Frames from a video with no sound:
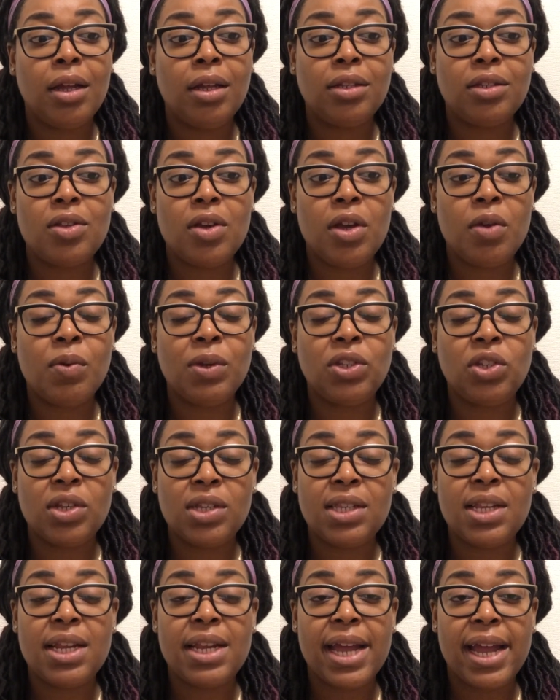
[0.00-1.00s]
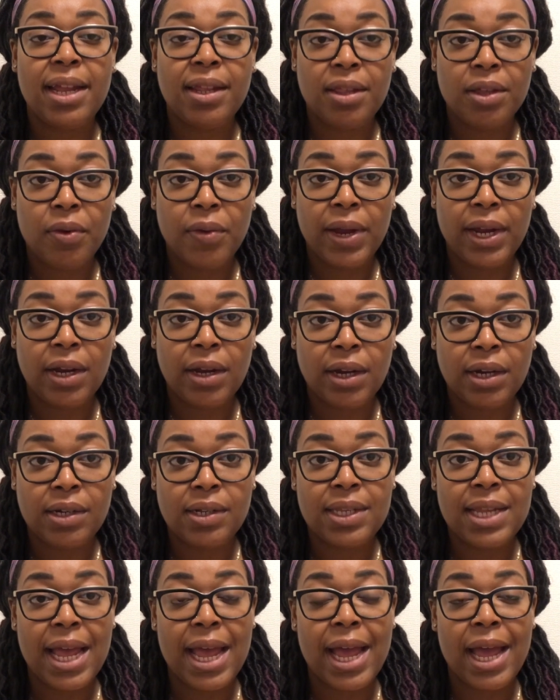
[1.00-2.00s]
So it was just the ninth
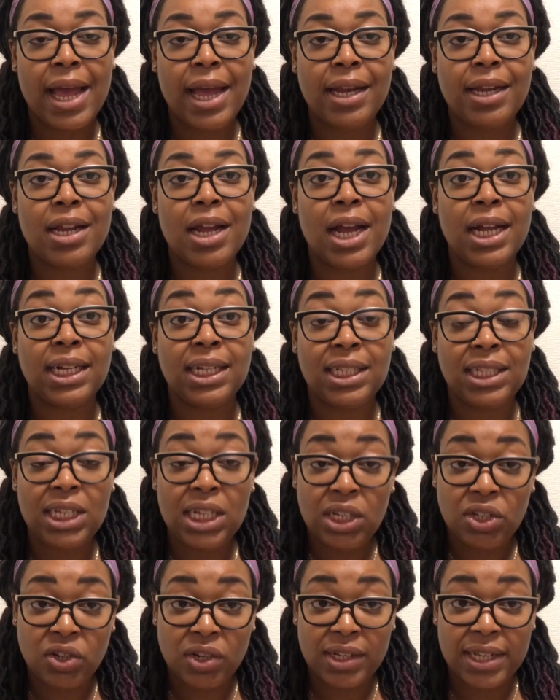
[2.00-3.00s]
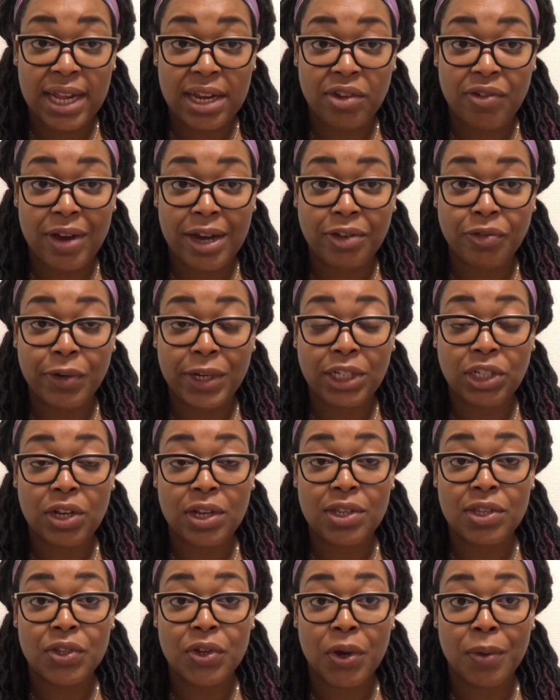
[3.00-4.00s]
graders and the teachers at the
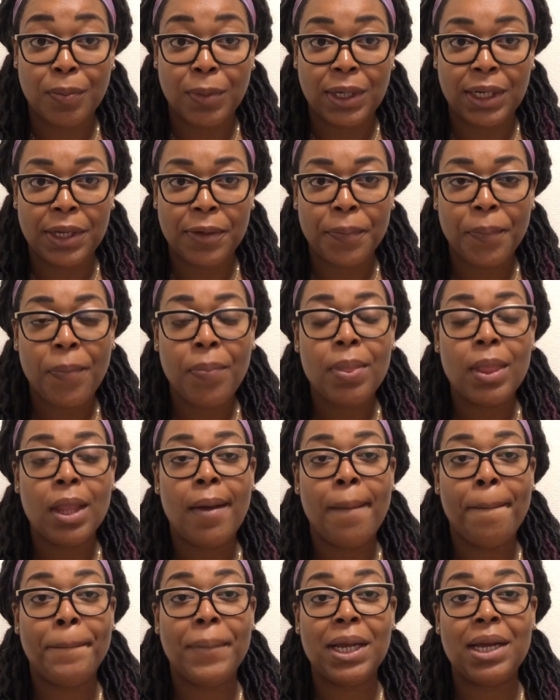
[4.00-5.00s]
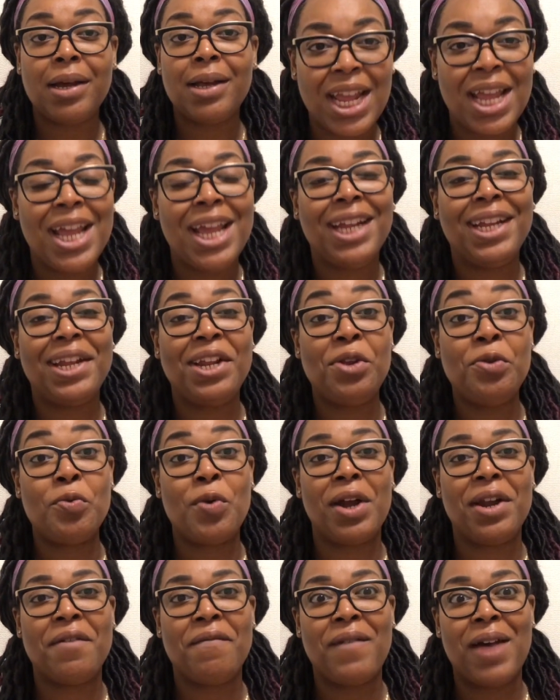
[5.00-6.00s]
graduation ceremony because they didn't
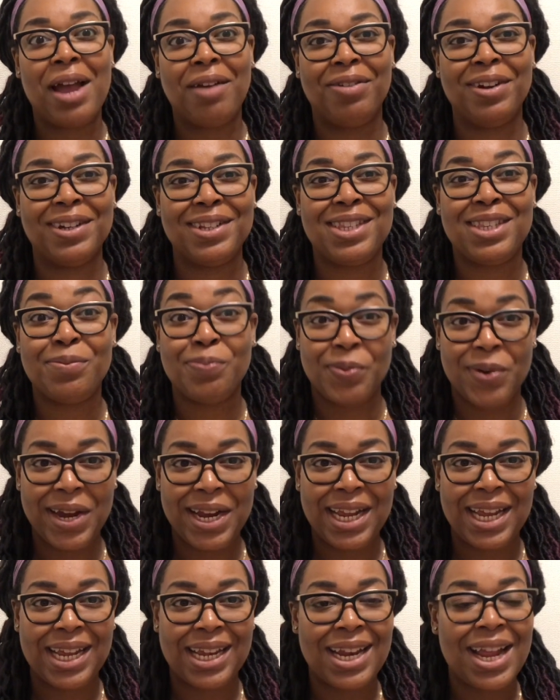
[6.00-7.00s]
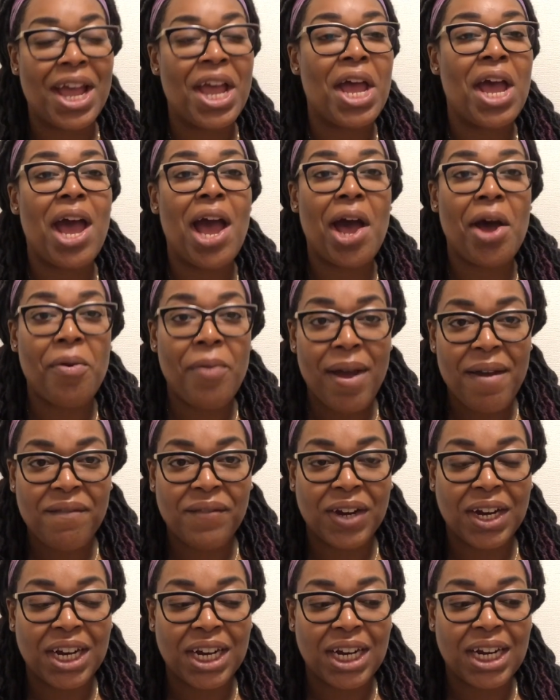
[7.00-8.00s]
want the virus spreading.
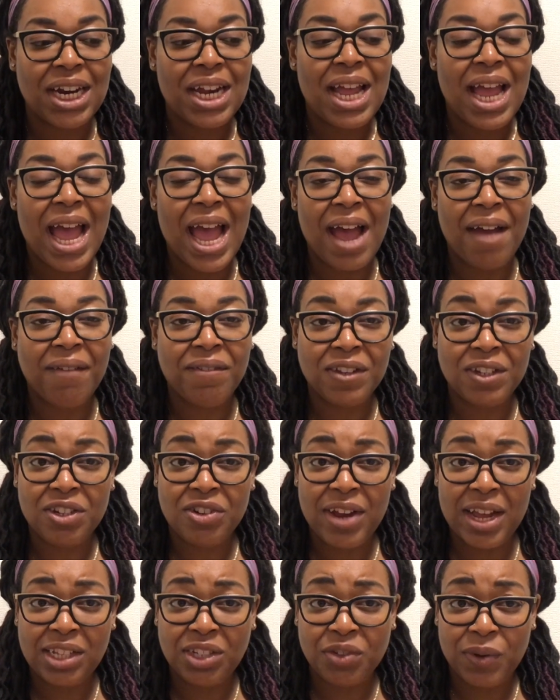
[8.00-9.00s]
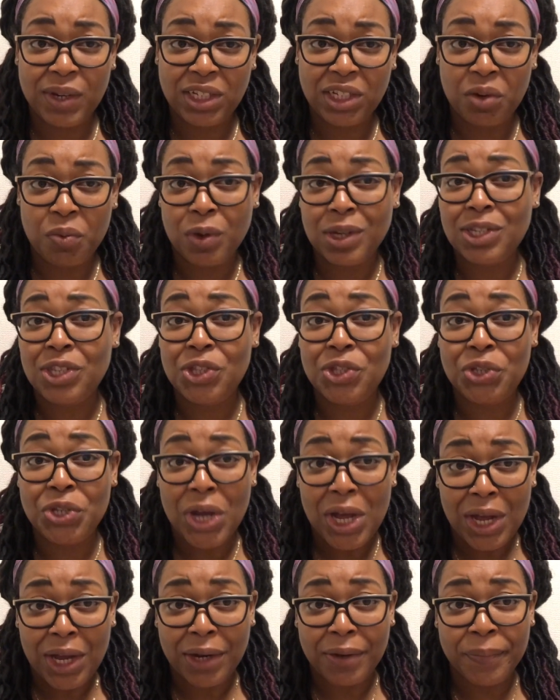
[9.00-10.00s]
However, after the graduation was
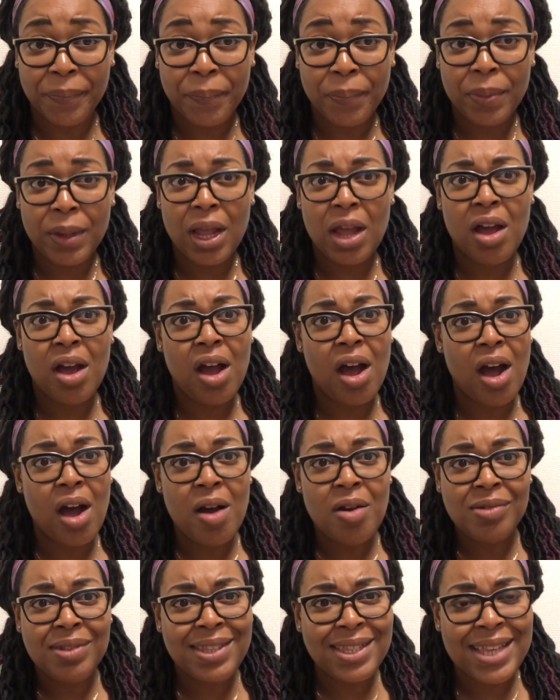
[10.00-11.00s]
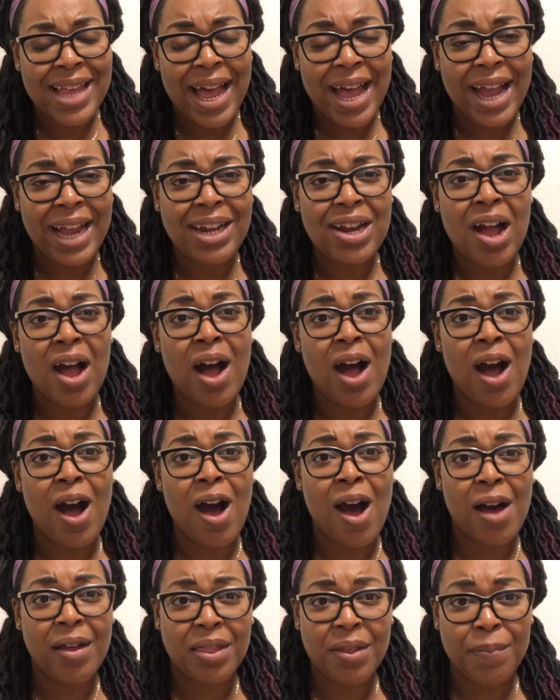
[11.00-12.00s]
done, outside,
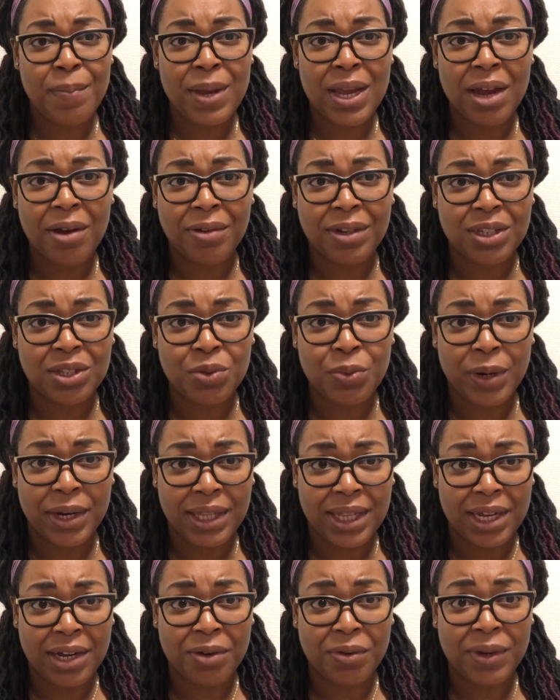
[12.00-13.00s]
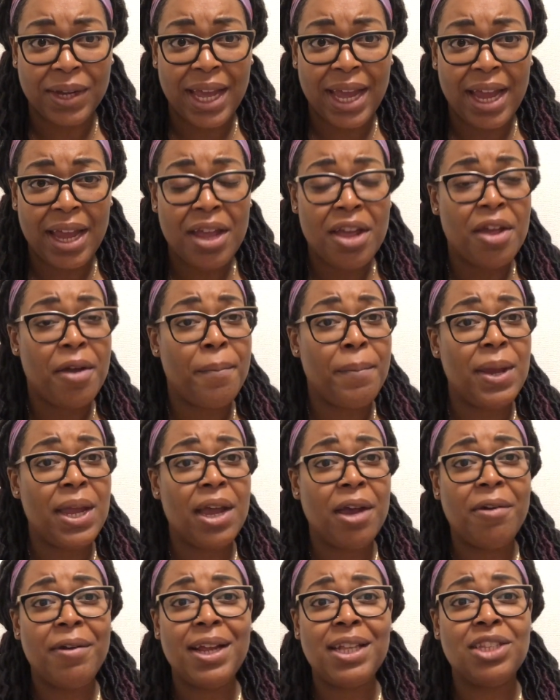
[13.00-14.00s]
all the parents were there, okay?
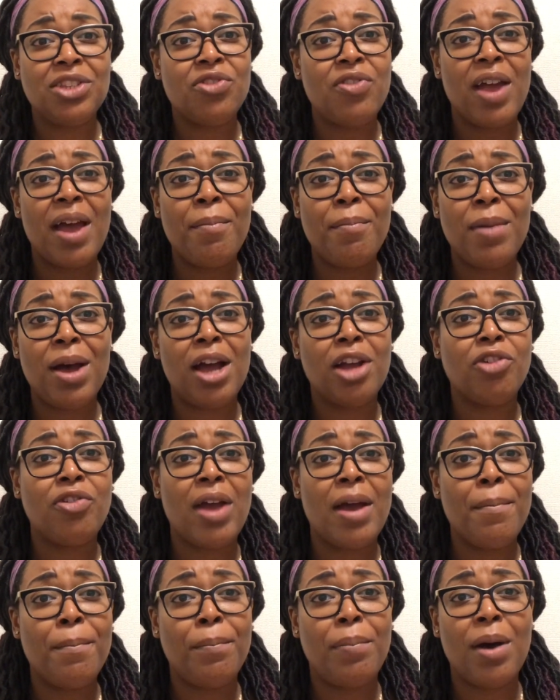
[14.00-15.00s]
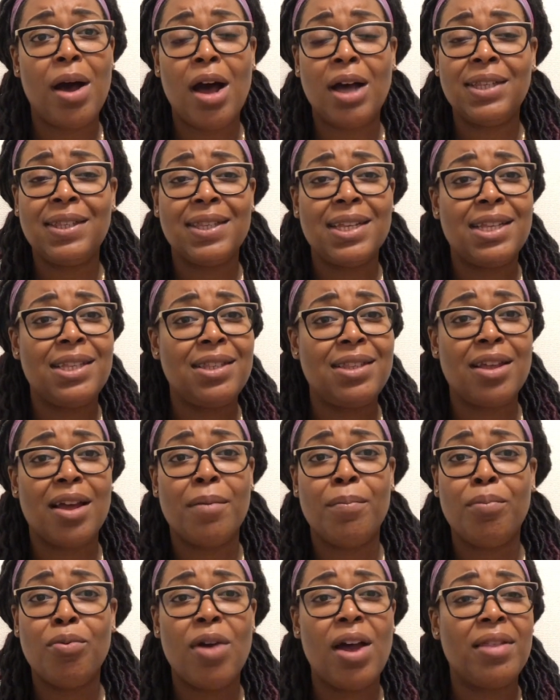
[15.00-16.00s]
Parents, grandma, grandpa,
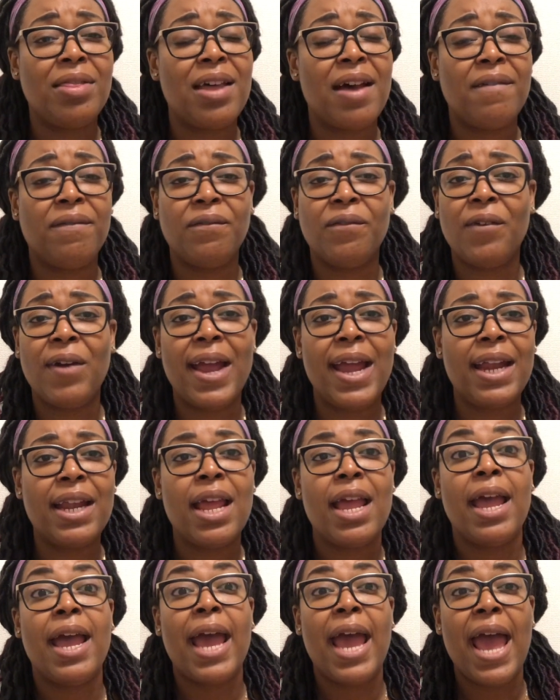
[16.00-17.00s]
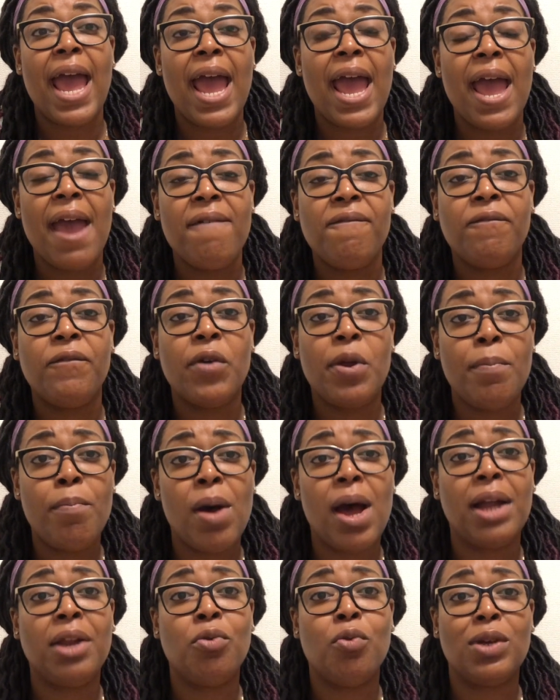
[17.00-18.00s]
sister, brother, friend,
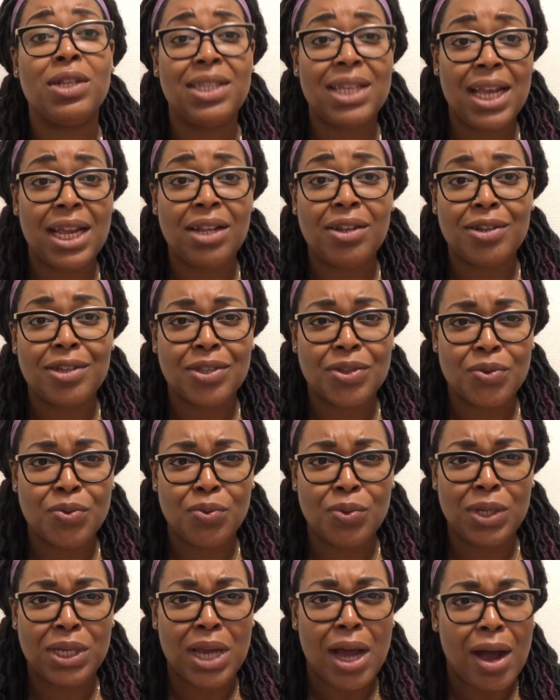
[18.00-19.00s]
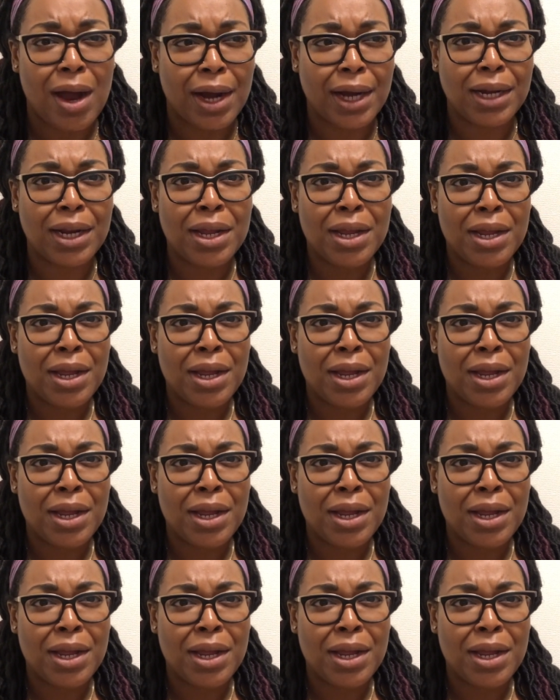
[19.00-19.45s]
everybody was in the schoolyard.